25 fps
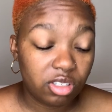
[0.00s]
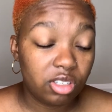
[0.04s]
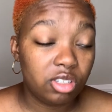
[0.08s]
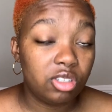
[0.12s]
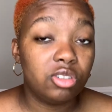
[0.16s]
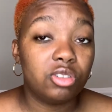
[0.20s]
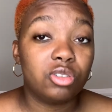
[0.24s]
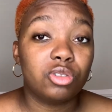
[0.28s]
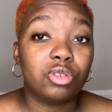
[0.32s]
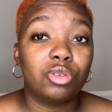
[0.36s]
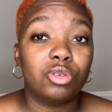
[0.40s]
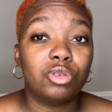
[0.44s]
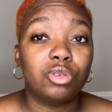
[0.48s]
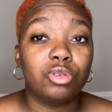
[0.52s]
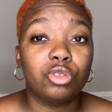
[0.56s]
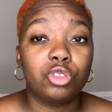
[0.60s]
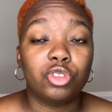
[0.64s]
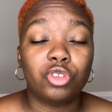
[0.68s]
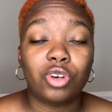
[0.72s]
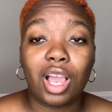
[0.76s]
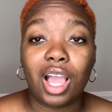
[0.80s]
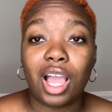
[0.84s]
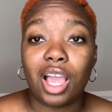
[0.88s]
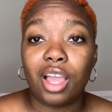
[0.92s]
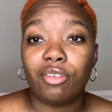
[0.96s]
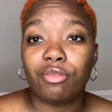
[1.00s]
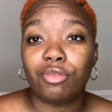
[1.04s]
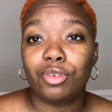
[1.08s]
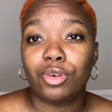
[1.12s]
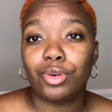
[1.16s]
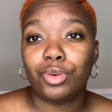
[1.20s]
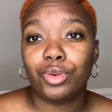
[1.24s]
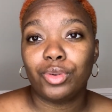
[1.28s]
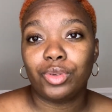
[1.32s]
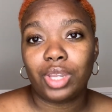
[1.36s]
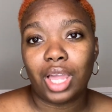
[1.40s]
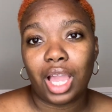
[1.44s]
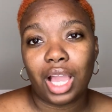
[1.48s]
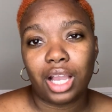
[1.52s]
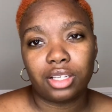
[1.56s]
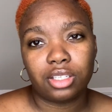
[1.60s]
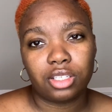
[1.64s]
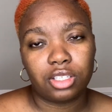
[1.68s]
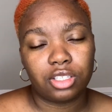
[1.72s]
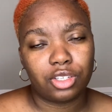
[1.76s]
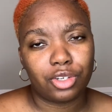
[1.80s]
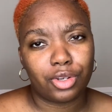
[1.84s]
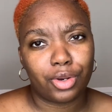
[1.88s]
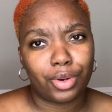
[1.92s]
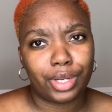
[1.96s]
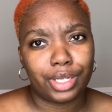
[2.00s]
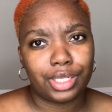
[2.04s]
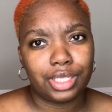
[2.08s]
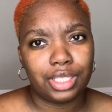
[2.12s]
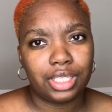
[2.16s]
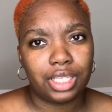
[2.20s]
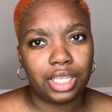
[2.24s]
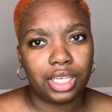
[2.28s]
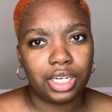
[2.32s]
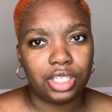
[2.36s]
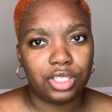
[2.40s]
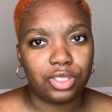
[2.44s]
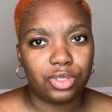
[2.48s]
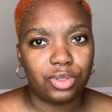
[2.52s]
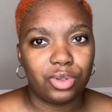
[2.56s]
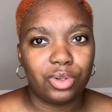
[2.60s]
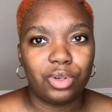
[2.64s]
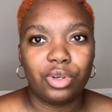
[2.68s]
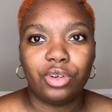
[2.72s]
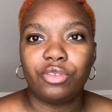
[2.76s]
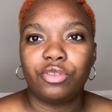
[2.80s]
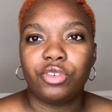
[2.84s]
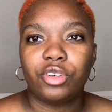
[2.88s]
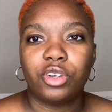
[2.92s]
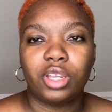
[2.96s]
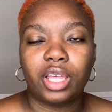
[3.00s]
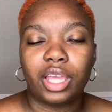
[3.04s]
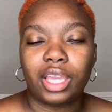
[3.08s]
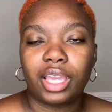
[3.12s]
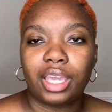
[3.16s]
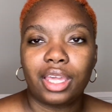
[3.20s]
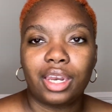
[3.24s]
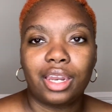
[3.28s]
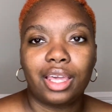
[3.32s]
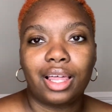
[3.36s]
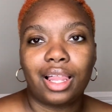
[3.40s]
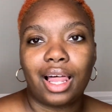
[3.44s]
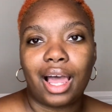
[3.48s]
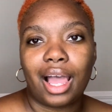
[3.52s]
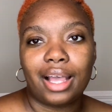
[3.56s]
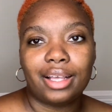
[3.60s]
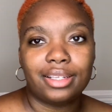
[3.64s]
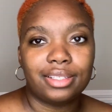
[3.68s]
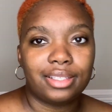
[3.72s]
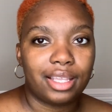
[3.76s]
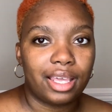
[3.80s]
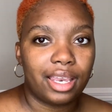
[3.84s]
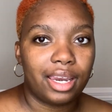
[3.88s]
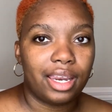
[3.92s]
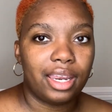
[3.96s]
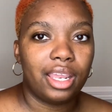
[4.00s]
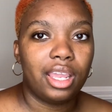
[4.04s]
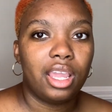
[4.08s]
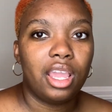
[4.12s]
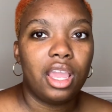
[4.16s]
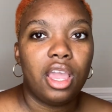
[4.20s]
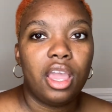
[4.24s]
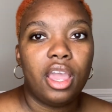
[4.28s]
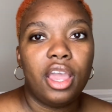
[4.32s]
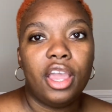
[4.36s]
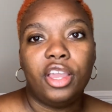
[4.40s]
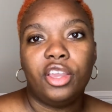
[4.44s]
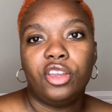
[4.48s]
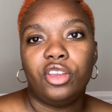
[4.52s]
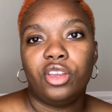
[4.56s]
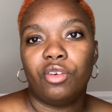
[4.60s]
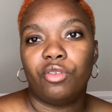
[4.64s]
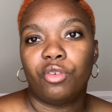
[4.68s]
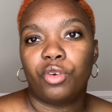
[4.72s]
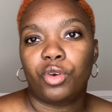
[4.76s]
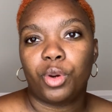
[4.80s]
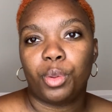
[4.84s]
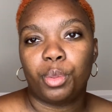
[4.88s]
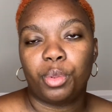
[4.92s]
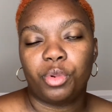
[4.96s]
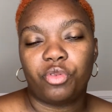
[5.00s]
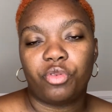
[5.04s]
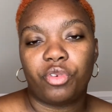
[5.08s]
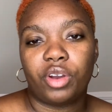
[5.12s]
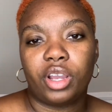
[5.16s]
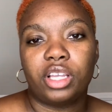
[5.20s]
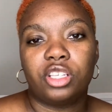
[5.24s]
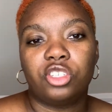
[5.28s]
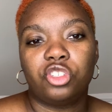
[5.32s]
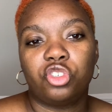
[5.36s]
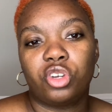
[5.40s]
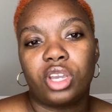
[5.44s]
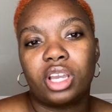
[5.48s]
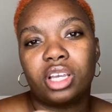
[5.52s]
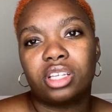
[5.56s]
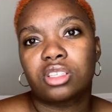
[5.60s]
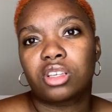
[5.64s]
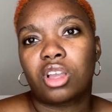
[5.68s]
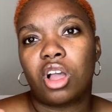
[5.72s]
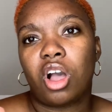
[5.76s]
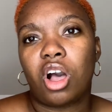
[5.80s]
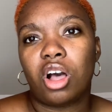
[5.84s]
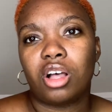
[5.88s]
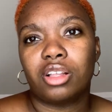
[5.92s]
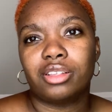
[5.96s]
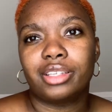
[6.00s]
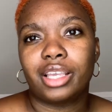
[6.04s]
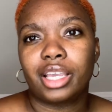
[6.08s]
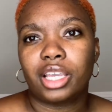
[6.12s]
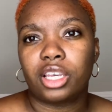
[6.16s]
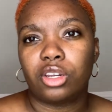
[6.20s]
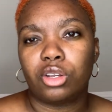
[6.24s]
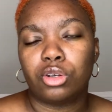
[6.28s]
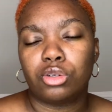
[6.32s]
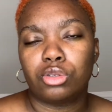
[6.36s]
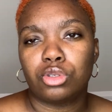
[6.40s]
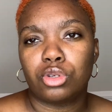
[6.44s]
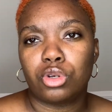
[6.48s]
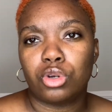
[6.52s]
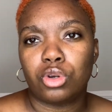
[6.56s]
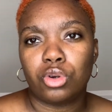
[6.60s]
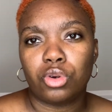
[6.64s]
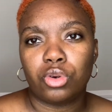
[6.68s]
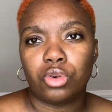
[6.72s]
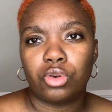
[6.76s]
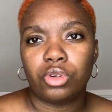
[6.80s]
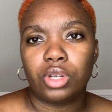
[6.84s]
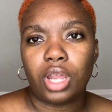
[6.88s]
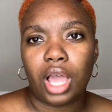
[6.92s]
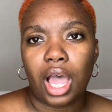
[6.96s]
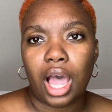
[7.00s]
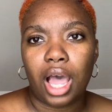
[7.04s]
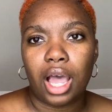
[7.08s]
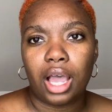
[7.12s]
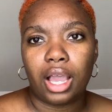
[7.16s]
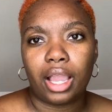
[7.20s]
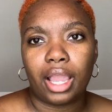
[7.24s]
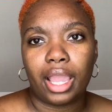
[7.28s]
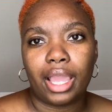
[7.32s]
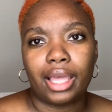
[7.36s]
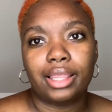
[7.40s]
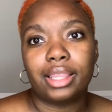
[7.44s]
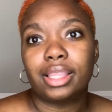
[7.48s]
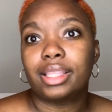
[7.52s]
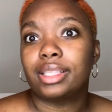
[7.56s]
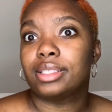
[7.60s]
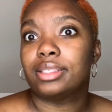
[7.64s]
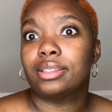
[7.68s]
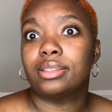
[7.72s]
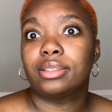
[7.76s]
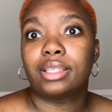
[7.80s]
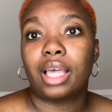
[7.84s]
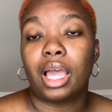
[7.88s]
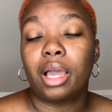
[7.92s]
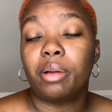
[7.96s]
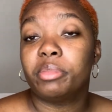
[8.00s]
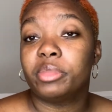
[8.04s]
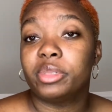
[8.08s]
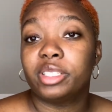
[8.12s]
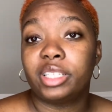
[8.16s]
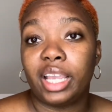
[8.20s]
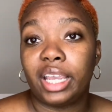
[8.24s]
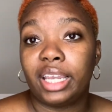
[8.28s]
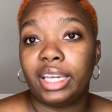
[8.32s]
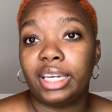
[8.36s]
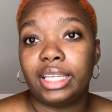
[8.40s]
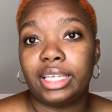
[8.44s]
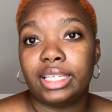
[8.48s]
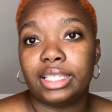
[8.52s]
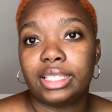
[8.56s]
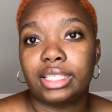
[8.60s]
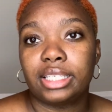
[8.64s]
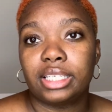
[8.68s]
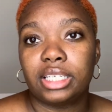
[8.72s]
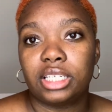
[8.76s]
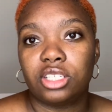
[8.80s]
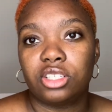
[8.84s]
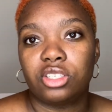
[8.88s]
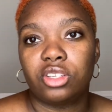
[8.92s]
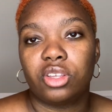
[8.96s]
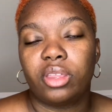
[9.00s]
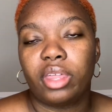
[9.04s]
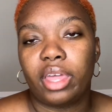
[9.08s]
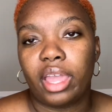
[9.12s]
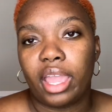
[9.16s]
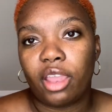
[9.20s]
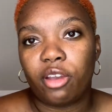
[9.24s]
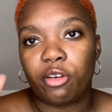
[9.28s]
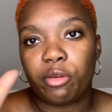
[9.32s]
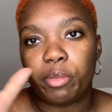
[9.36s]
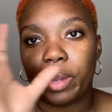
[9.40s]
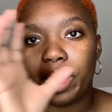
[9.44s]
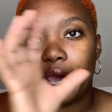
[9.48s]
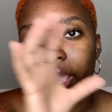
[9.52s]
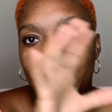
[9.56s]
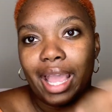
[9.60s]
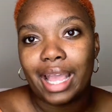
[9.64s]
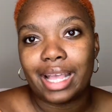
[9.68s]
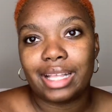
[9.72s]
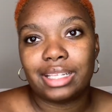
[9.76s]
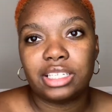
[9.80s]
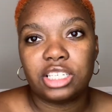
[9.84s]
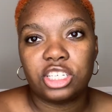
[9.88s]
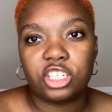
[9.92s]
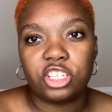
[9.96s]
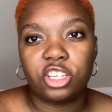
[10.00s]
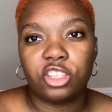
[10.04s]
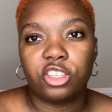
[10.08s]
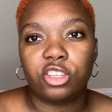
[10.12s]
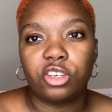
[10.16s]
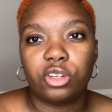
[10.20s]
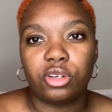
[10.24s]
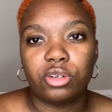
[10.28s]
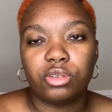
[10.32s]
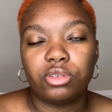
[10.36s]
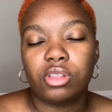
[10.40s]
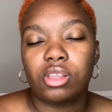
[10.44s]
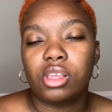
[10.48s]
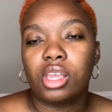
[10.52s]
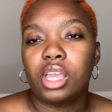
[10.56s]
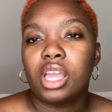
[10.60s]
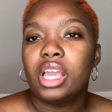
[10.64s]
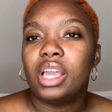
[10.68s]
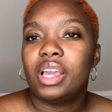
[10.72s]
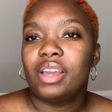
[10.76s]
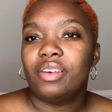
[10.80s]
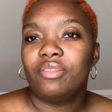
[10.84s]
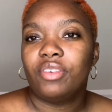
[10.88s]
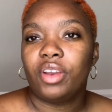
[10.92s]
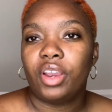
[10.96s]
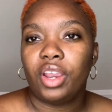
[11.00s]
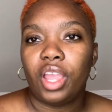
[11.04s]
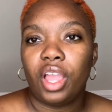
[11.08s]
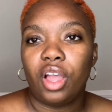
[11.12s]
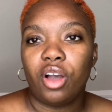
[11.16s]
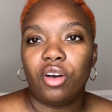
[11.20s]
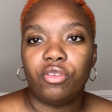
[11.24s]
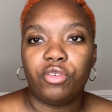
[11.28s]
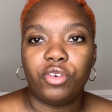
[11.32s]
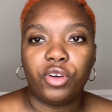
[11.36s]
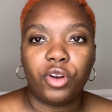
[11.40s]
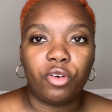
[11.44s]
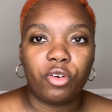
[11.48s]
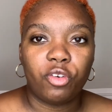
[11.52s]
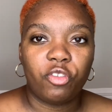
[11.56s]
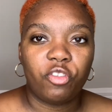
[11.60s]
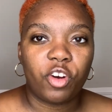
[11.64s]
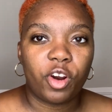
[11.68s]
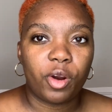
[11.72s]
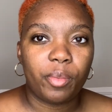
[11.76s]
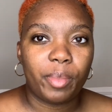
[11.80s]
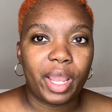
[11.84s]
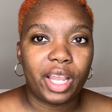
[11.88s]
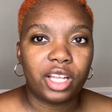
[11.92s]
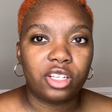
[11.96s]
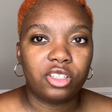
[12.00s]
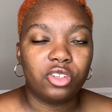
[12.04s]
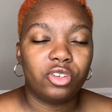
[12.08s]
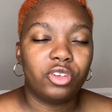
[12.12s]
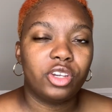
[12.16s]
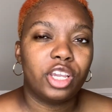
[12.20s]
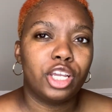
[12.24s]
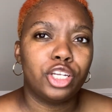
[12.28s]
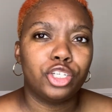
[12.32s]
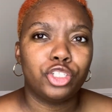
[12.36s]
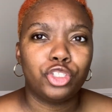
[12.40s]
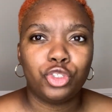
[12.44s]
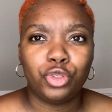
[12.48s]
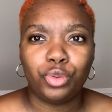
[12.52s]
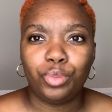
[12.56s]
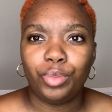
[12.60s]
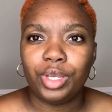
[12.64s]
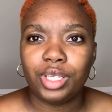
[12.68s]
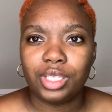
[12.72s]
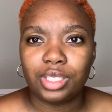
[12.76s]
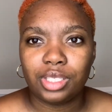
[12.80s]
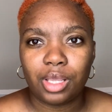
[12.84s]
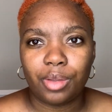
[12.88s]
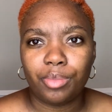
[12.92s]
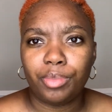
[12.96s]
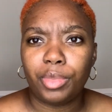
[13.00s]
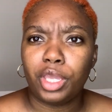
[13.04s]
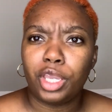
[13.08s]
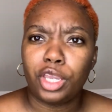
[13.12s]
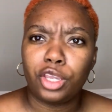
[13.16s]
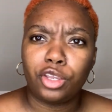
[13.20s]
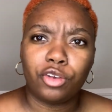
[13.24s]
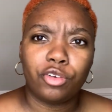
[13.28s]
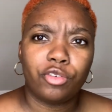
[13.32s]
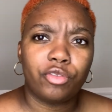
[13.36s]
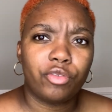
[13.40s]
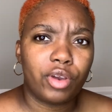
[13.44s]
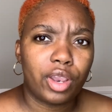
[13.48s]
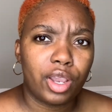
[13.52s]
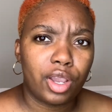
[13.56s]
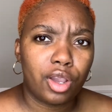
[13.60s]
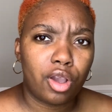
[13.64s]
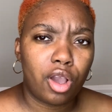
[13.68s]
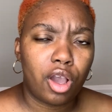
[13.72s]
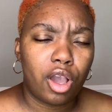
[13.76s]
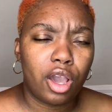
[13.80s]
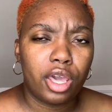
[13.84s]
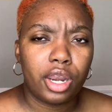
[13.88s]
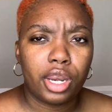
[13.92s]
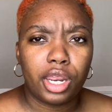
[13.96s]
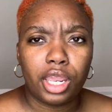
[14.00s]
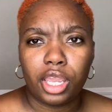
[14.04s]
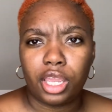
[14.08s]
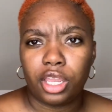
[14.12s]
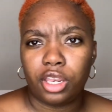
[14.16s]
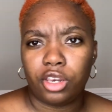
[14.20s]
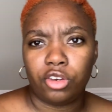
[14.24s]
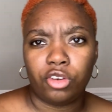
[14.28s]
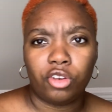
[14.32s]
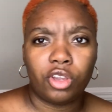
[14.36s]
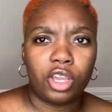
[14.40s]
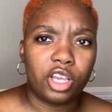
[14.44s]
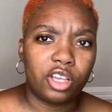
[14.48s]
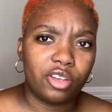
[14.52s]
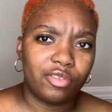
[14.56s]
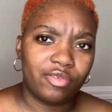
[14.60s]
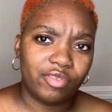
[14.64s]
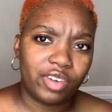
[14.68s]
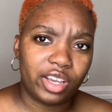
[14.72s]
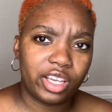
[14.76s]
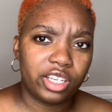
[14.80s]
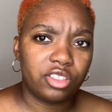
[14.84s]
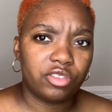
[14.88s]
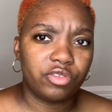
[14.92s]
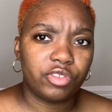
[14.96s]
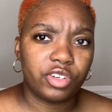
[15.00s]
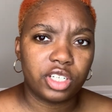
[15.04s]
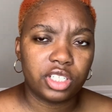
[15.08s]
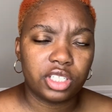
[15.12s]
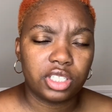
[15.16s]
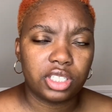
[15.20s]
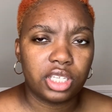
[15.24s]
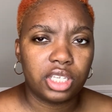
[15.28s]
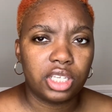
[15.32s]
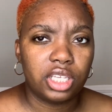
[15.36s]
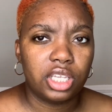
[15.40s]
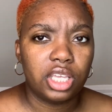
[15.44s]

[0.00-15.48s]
use Google Drive. Google Docs is a great study tool if you're like in a class setting, you have a group of friends, you guys could all take notes on Google Doc simultaneously so that everybody has each other notes. Very helpful to refer back to in case you missed something and your friend caught it, and you got vice versa.